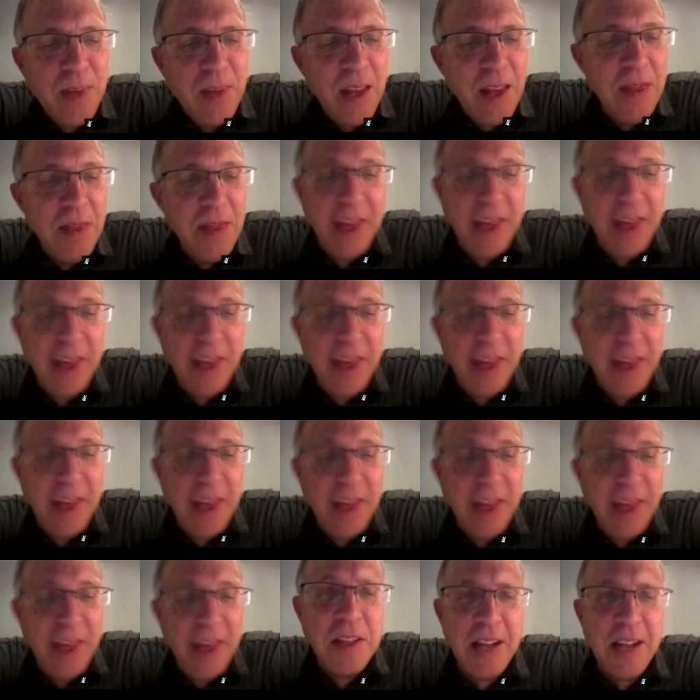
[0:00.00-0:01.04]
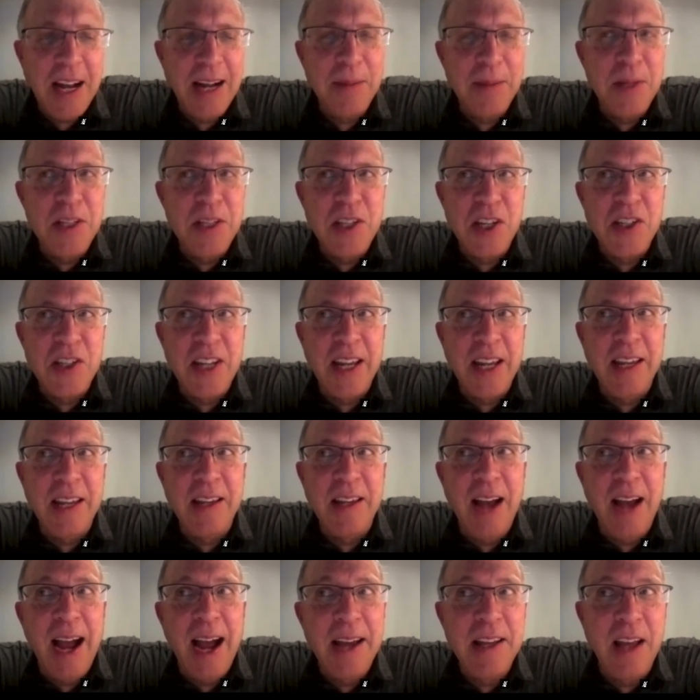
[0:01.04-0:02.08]
that I don't think the commons is a
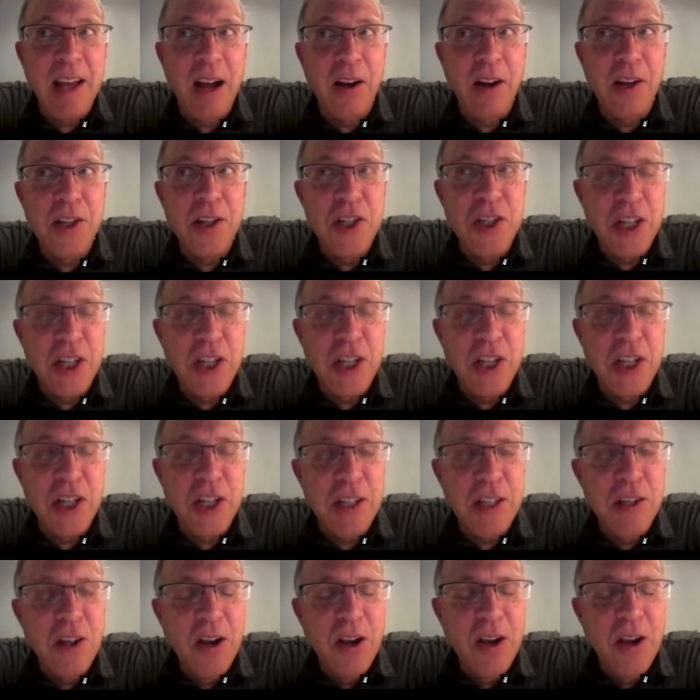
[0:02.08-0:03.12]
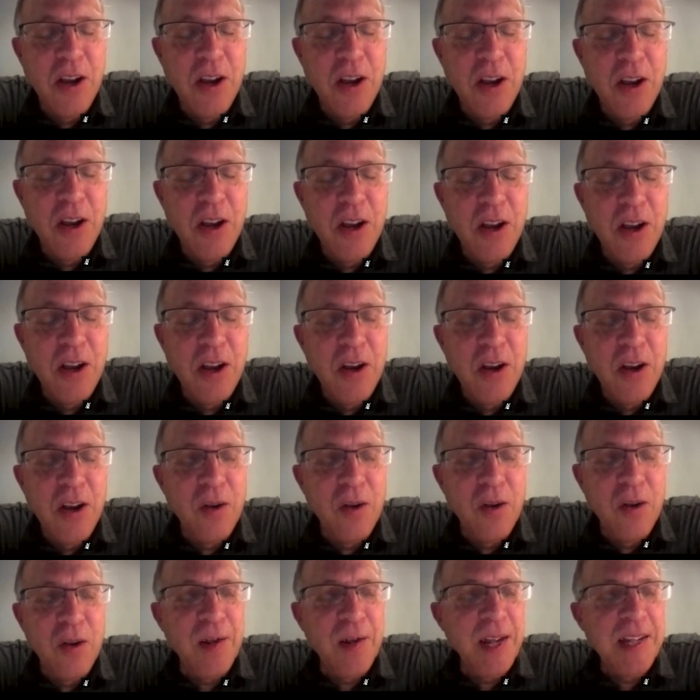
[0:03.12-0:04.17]
ideology. It's
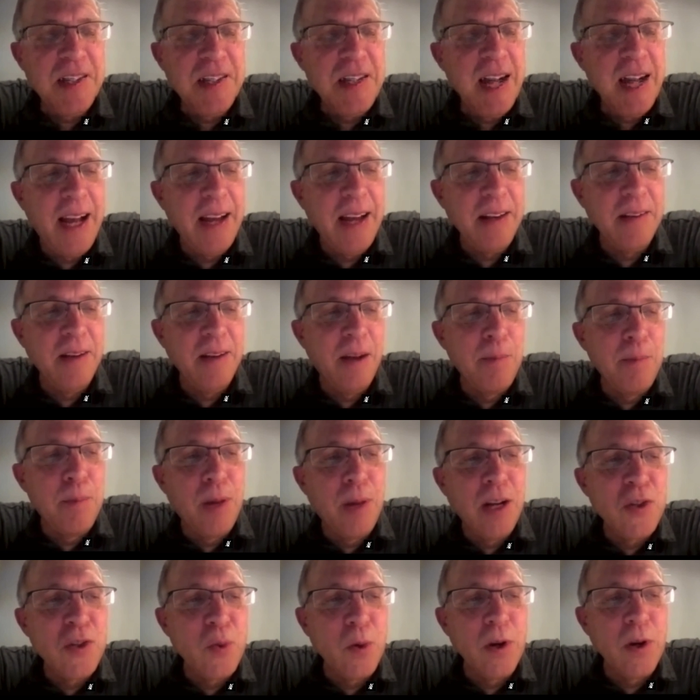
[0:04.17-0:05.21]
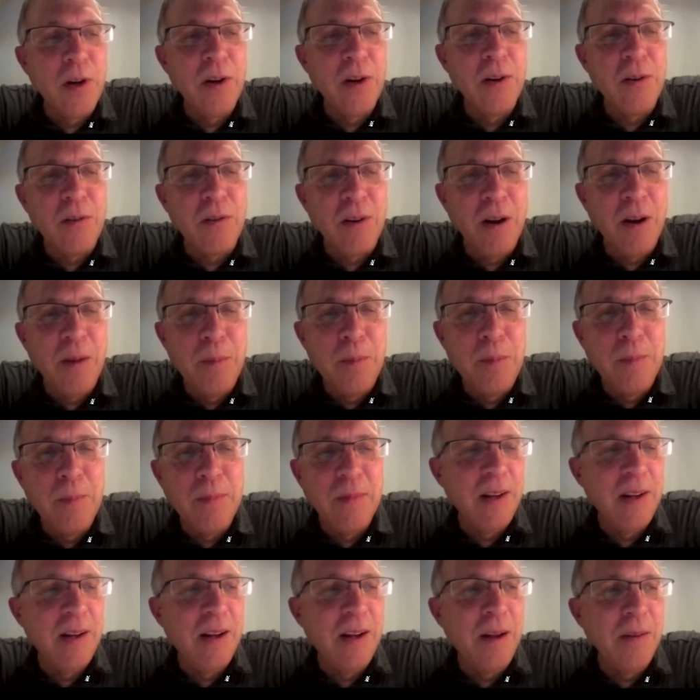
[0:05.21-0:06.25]
not a buzzword or
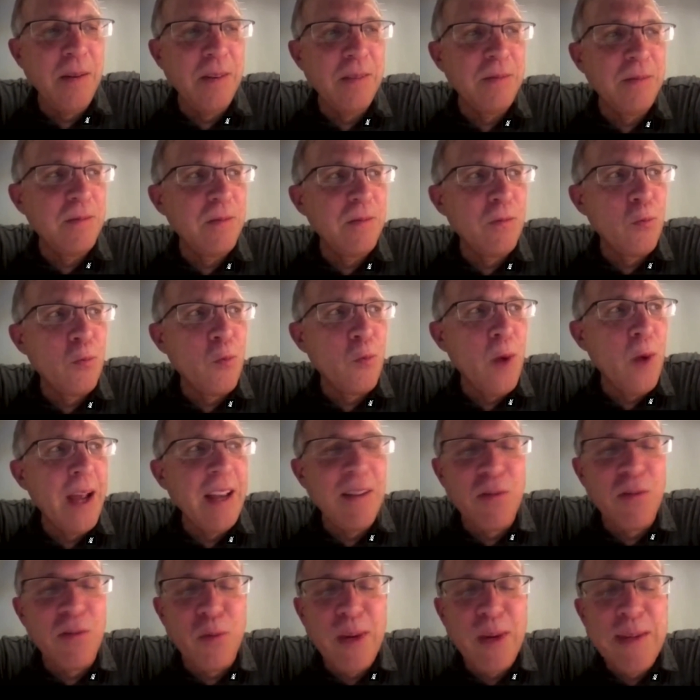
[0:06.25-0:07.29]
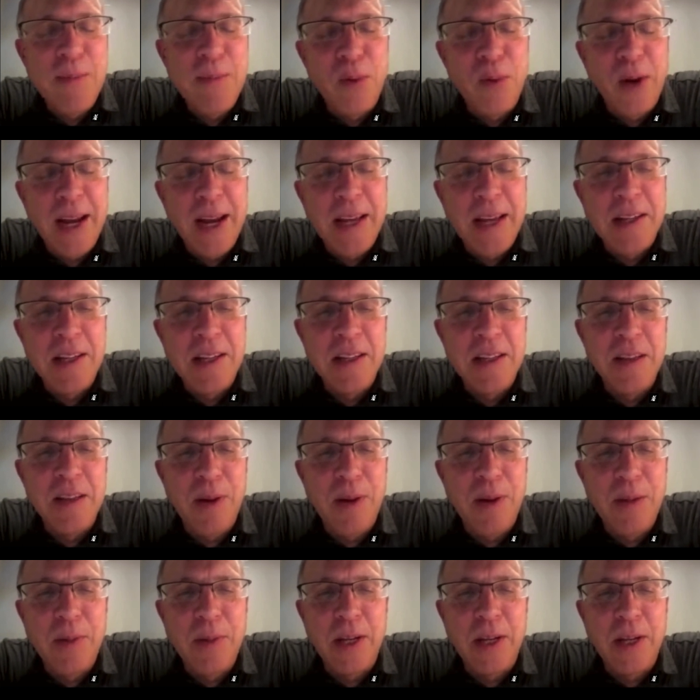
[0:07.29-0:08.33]
a way of rebranding the
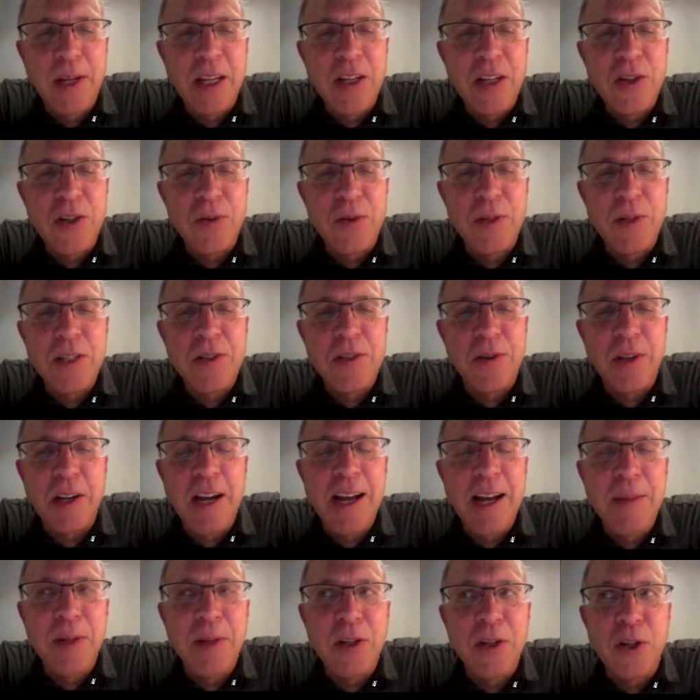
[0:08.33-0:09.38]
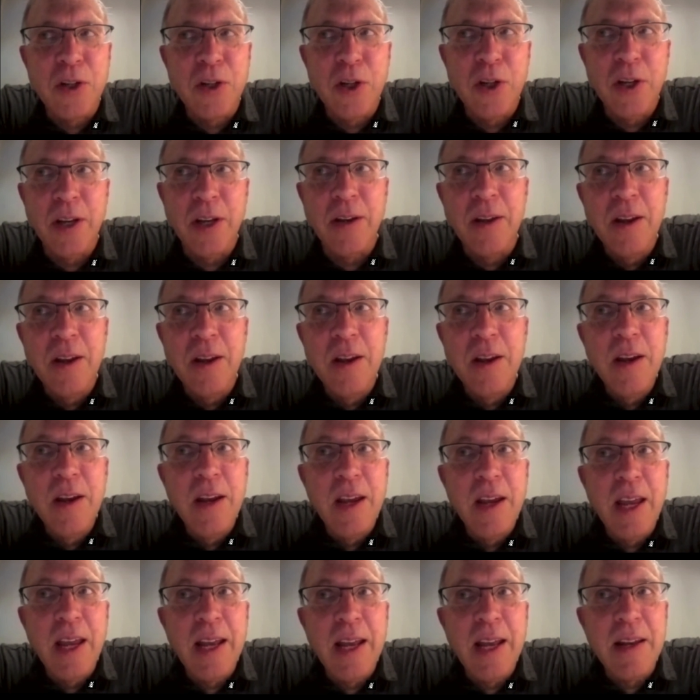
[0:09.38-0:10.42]
public interest or the common good.
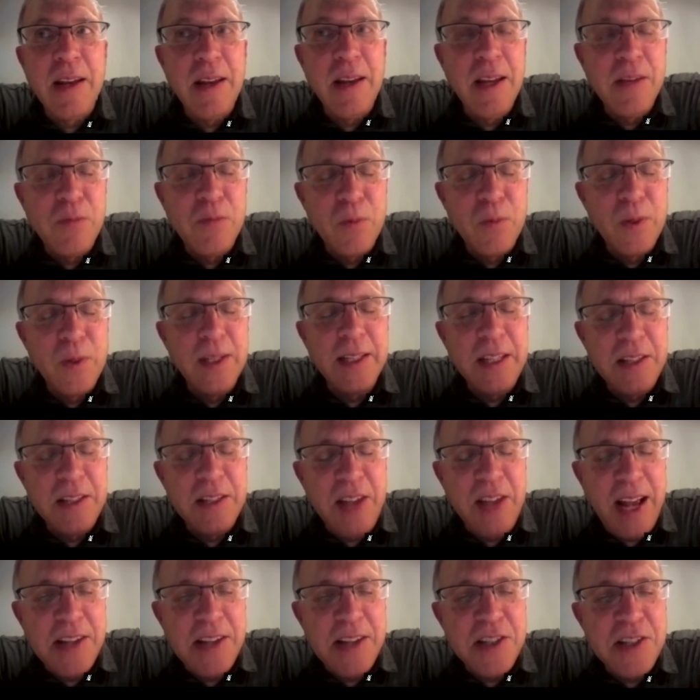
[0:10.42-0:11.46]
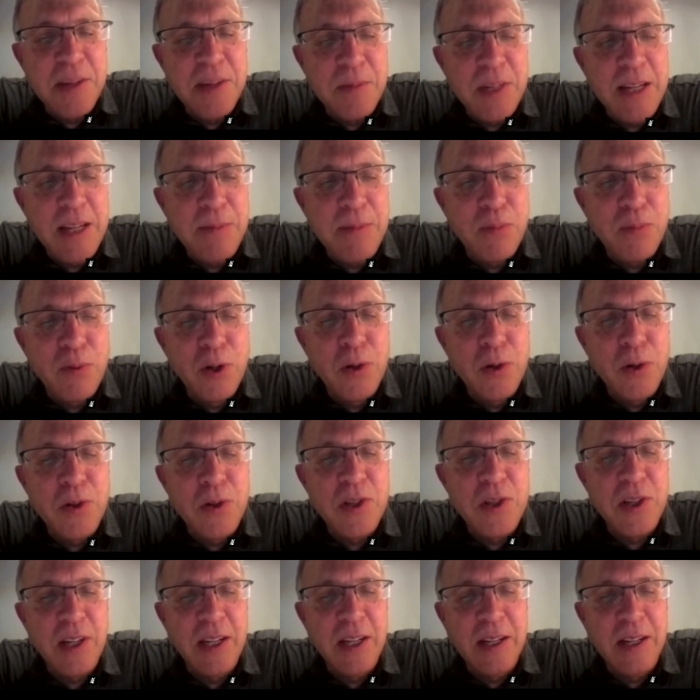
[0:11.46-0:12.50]
It really has some deep roots
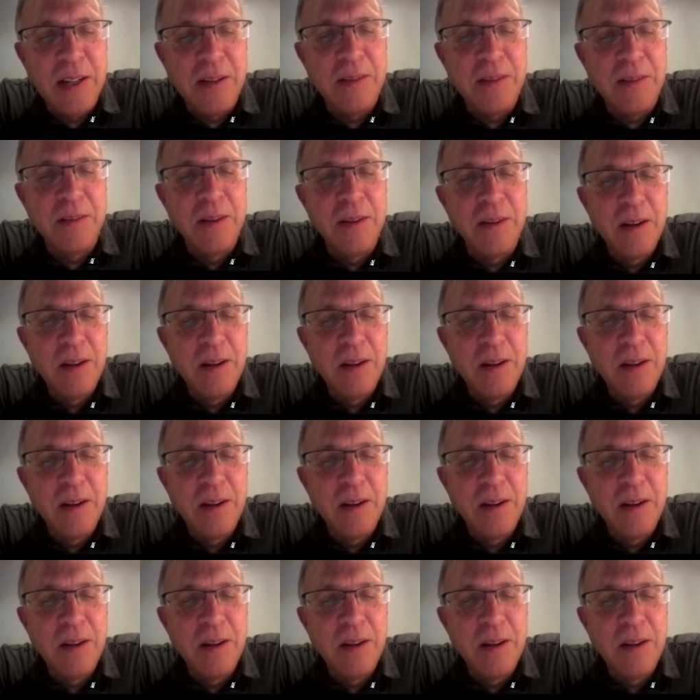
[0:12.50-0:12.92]
in